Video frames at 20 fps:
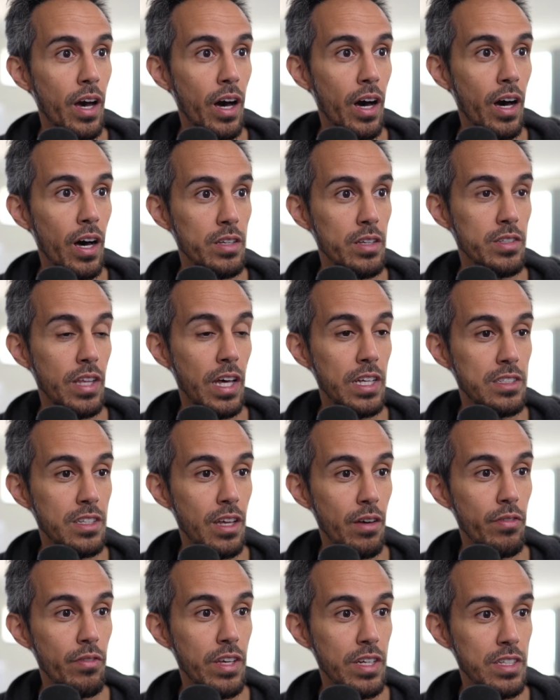So that's
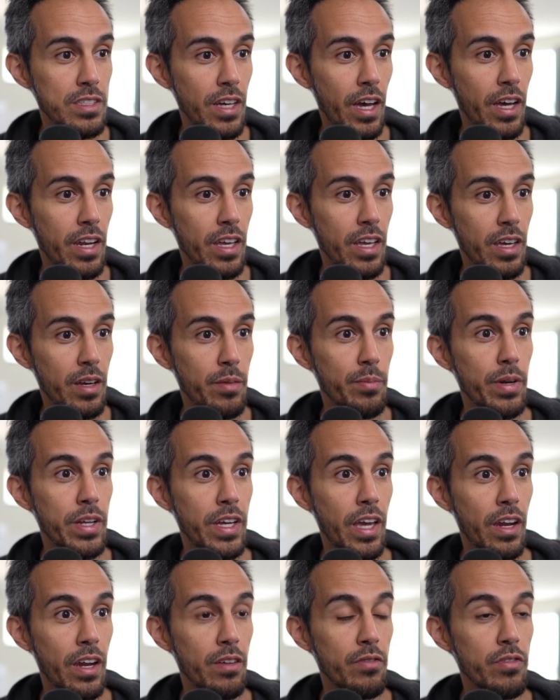definitely exciting. But
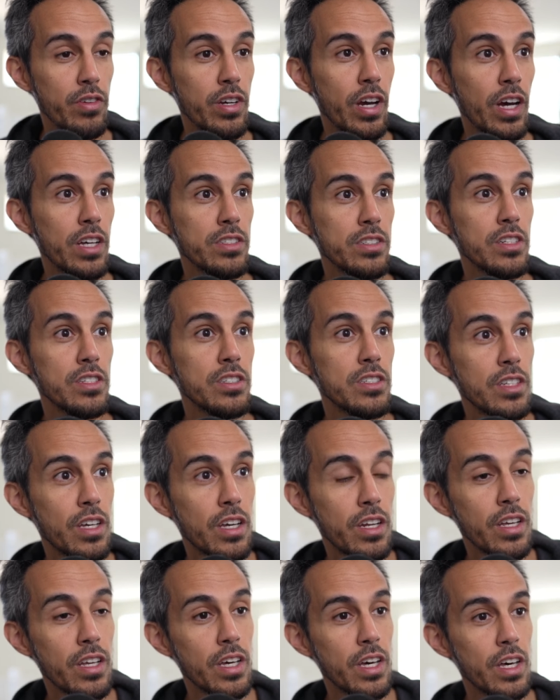again, if you guys are
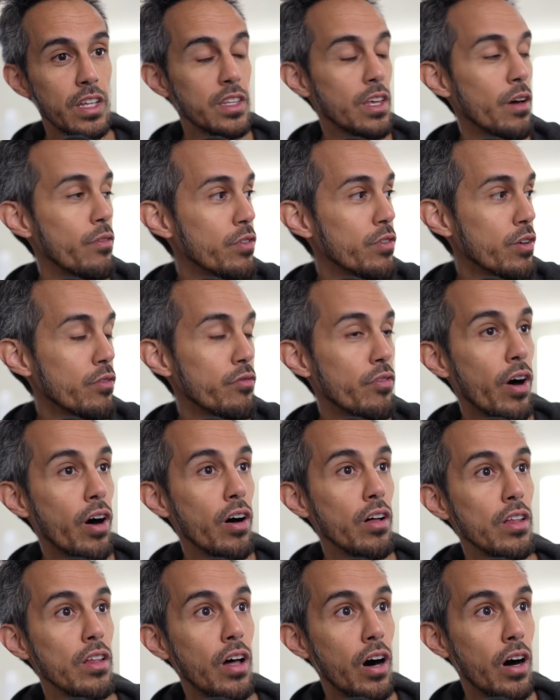interested, definitely
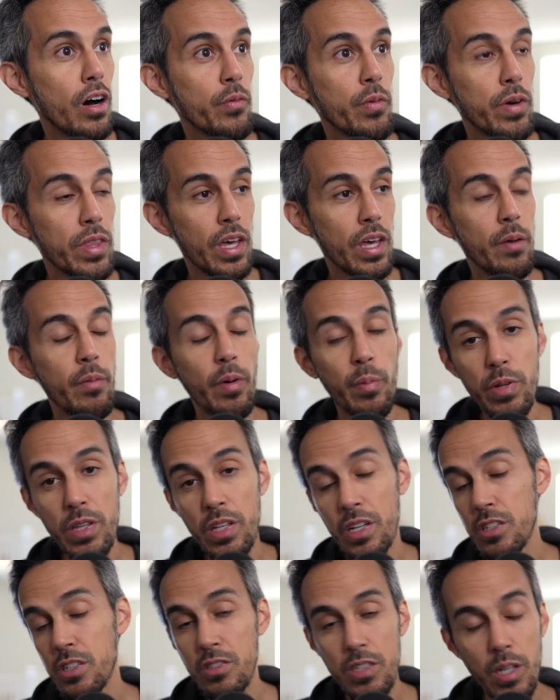follow along with them. I'll put a link
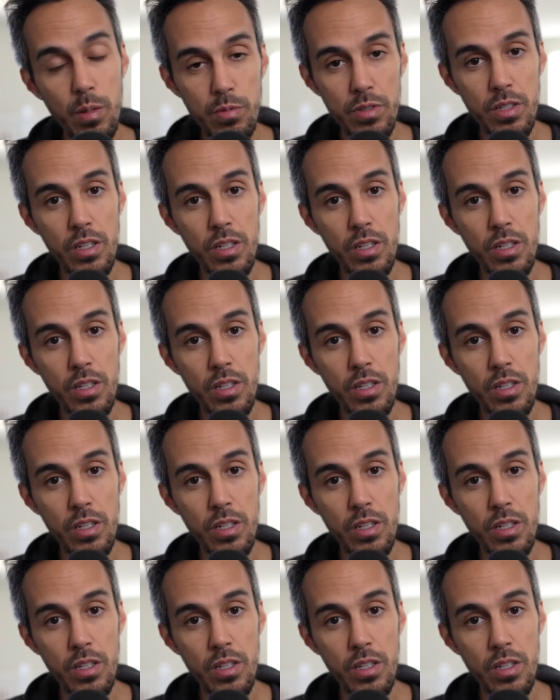in the description,